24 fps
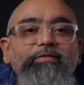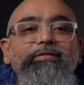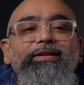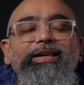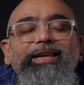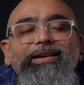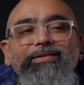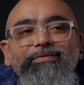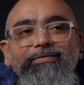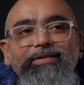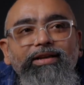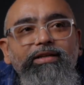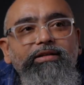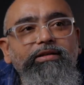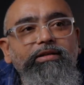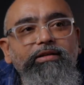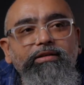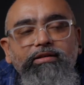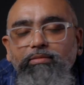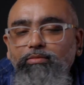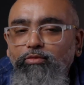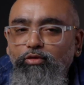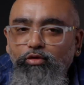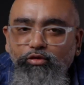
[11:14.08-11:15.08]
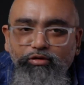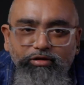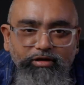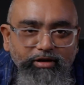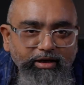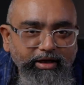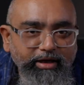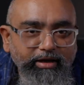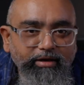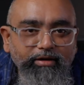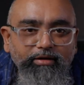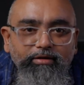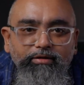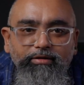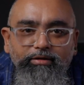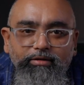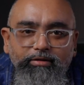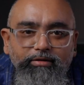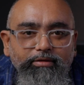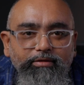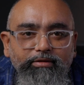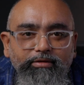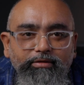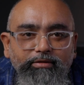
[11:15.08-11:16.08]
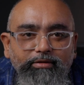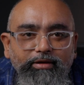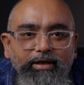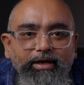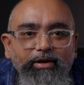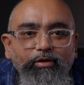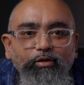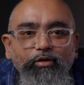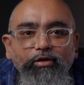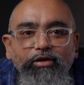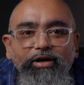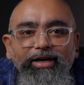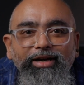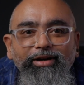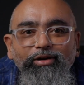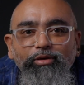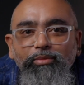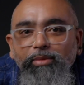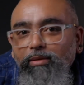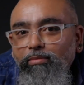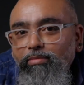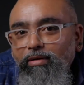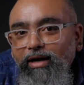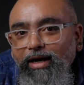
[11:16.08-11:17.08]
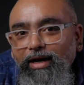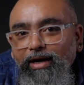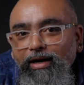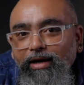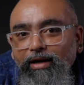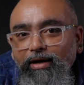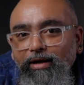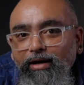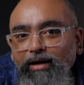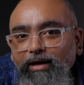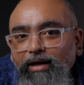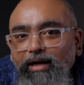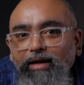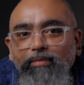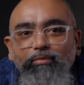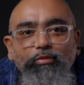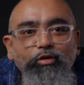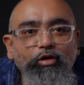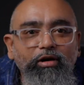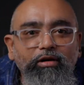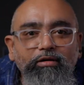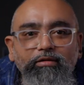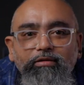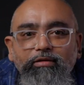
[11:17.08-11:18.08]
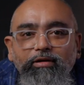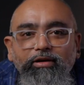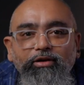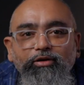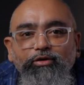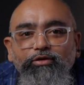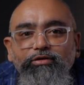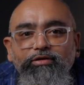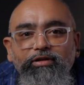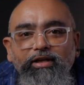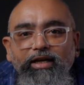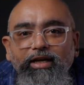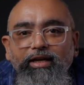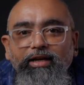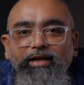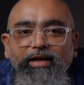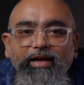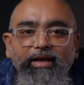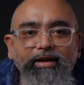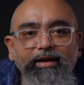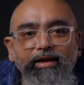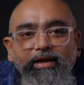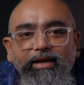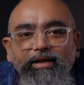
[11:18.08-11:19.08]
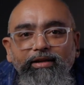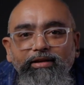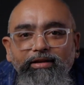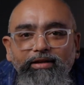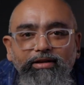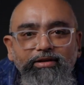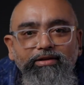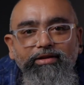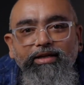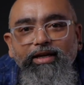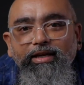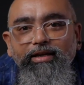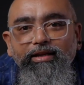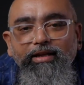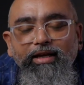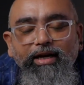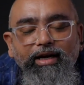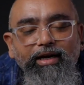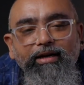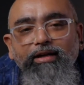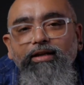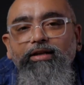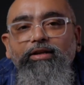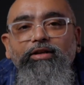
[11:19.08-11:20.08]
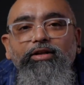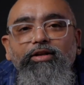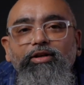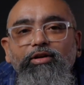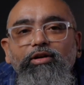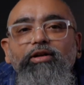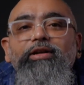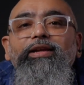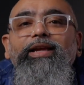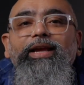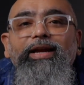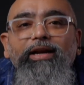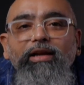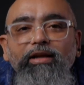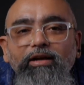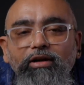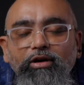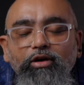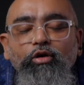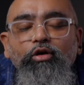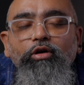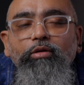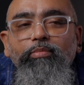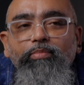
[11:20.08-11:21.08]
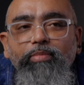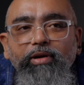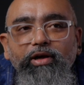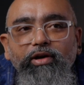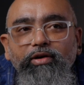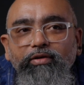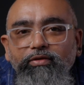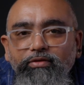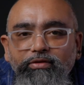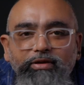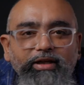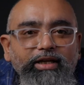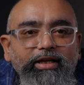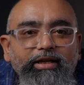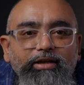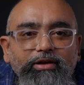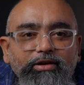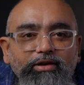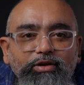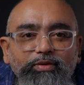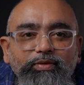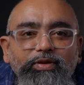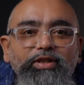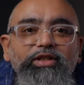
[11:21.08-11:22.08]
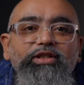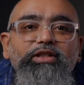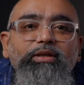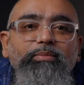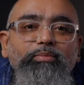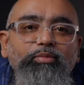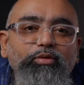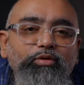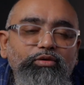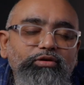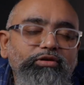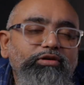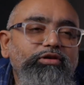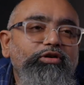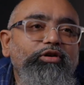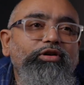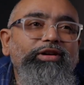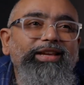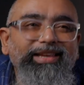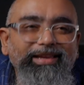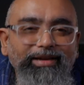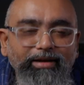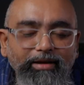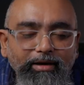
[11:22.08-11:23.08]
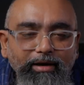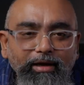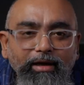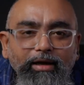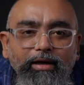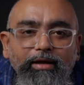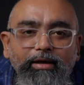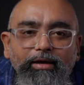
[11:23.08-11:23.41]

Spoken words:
Invest in some good sneakers. They don't need to be branded. I'm not, saying, hey, get these, get that. Get a good pair of sneakers which supports your heel.